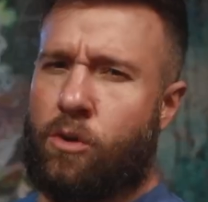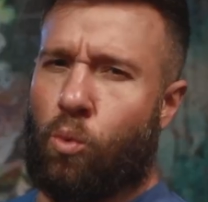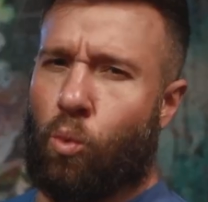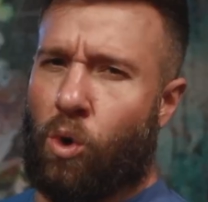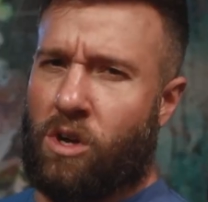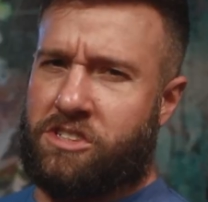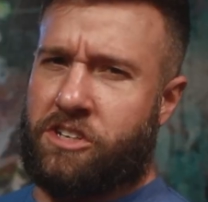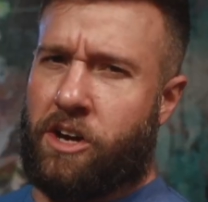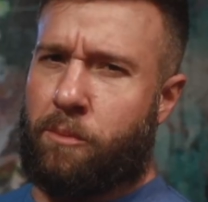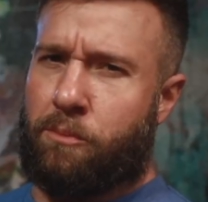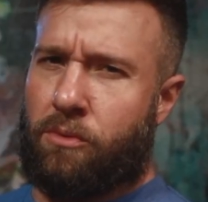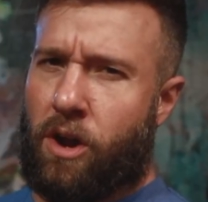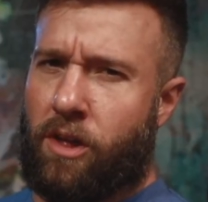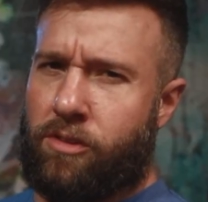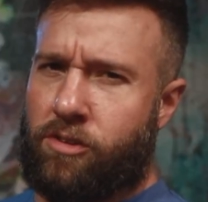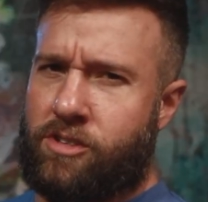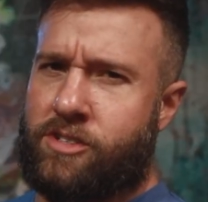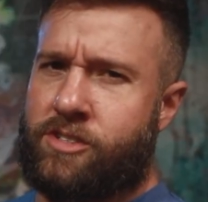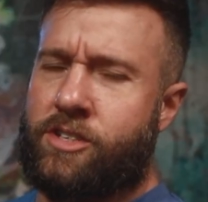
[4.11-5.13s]
What's up,
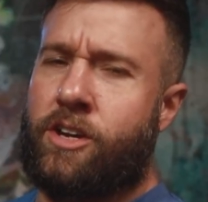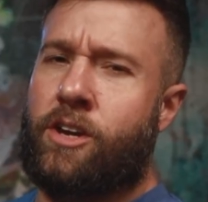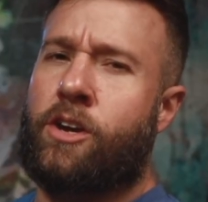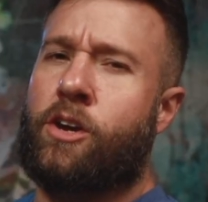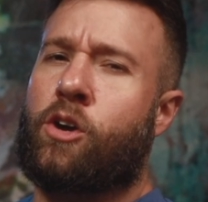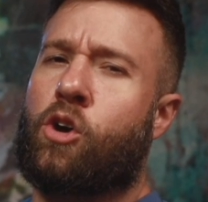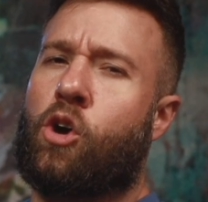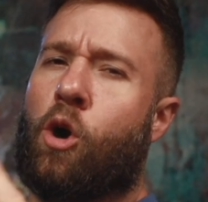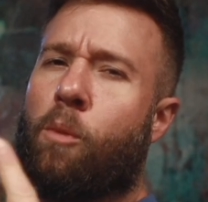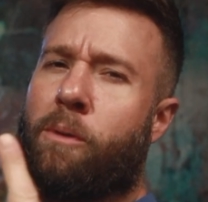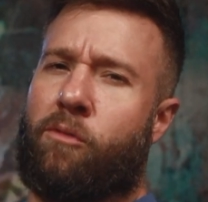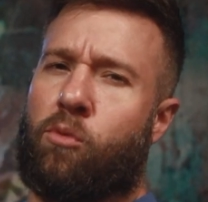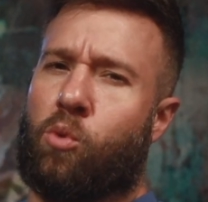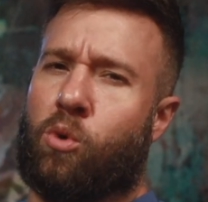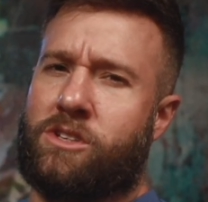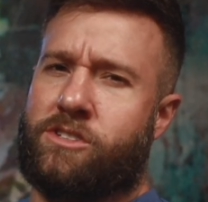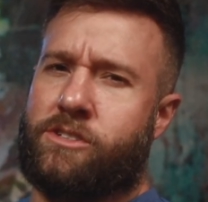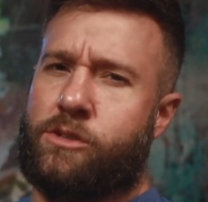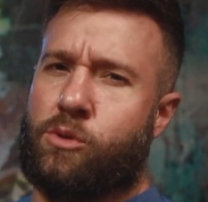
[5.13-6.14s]
brothers? Hope
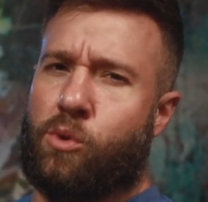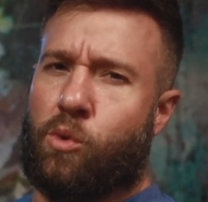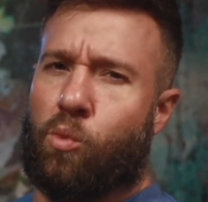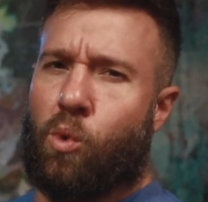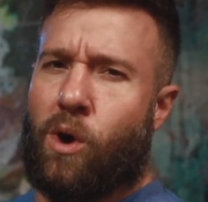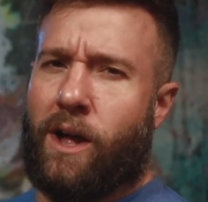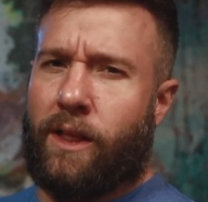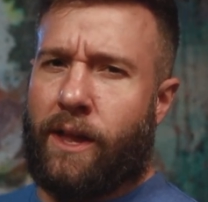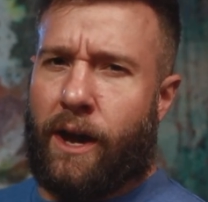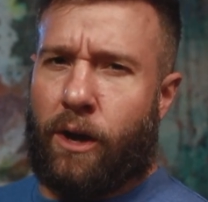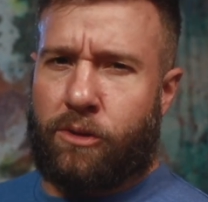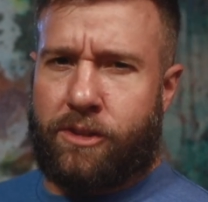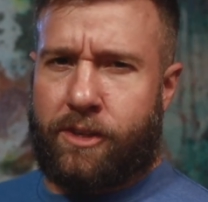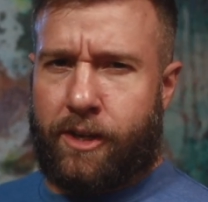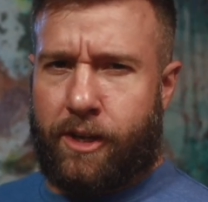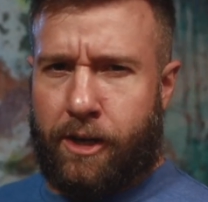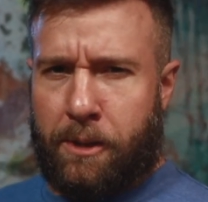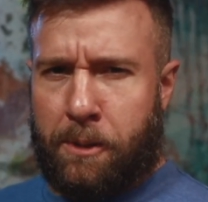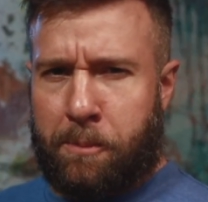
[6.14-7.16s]
everyone's doing well out
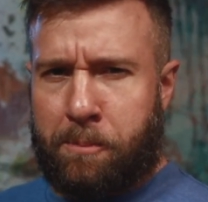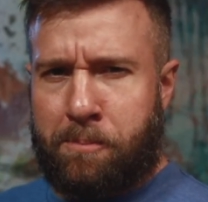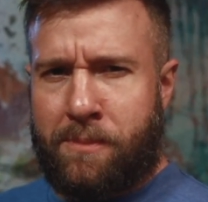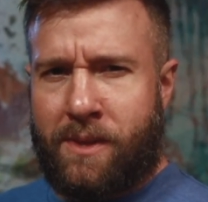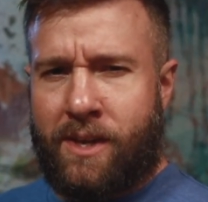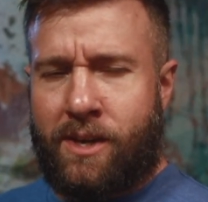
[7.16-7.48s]
there.